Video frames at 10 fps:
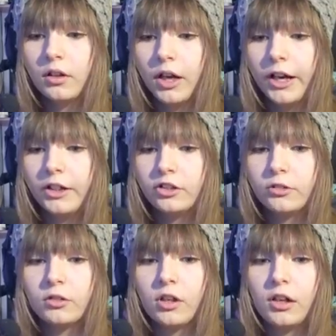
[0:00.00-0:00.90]
I do
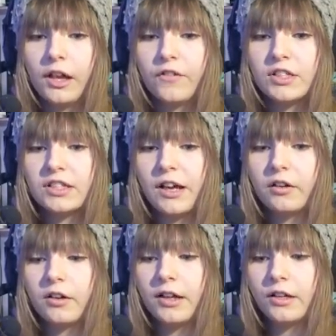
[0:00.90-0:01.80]
not like the
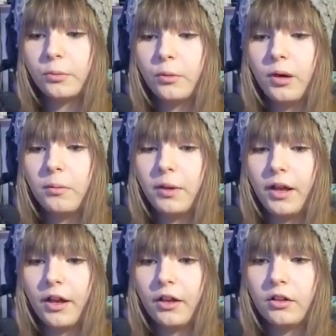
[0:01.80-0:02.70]
sound of this one bit.